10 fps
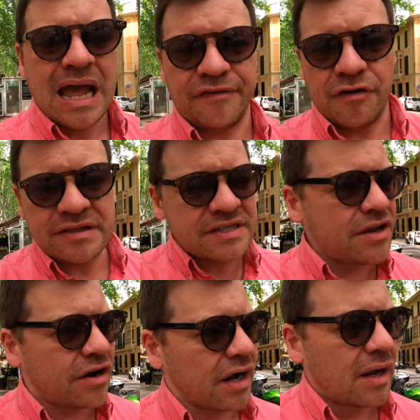If you're into
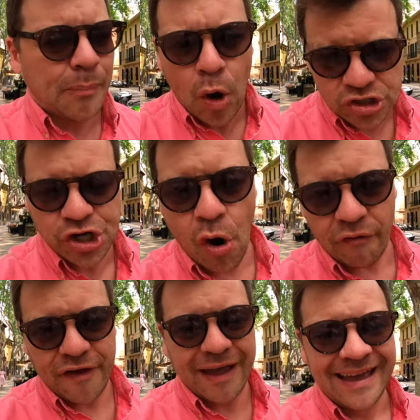your posh
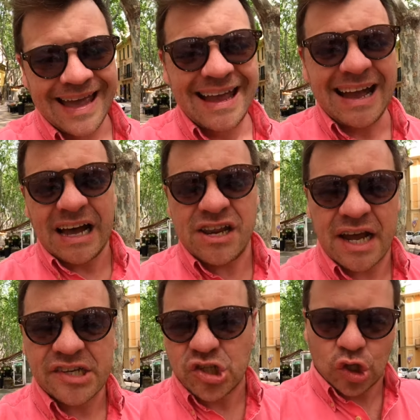coffee and
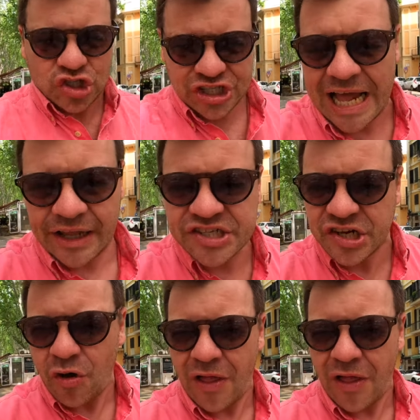nice tostadas and